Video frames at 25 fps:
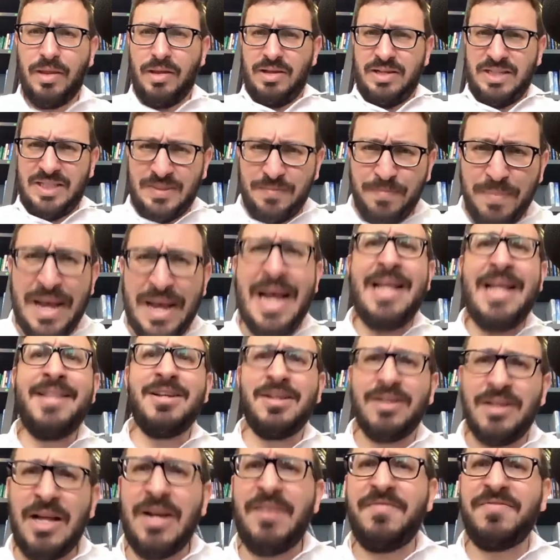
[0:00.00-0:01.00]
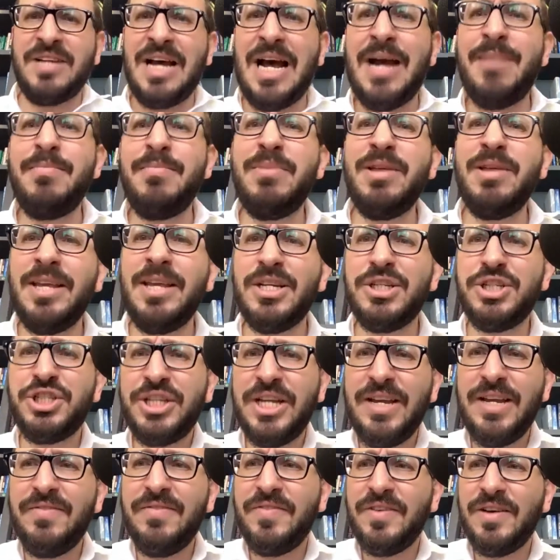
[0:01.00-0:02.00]
Spend a lot of time in the
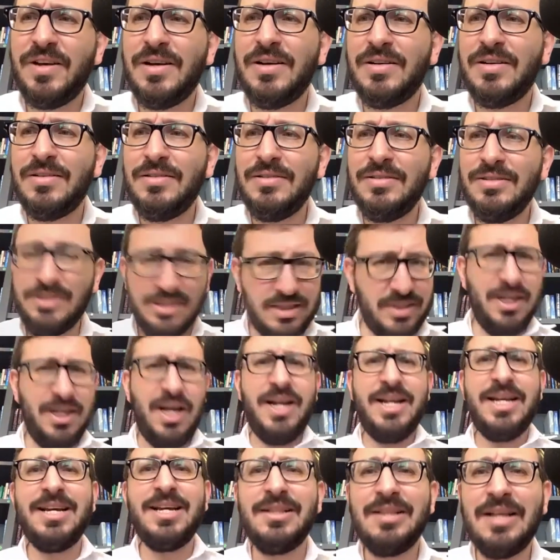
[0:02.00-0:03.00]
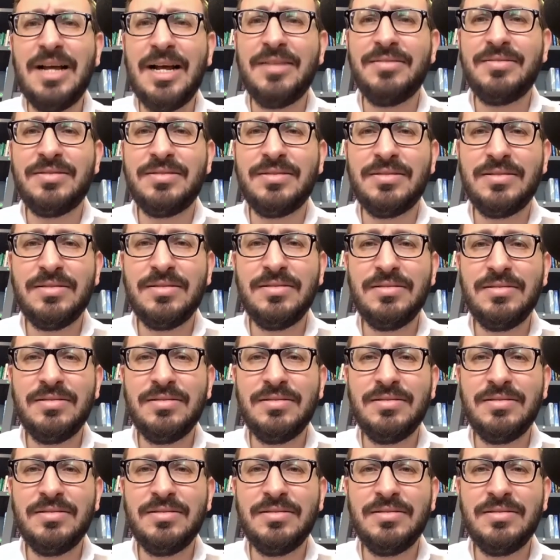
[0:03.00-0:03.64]
yeshiva. Study a lot.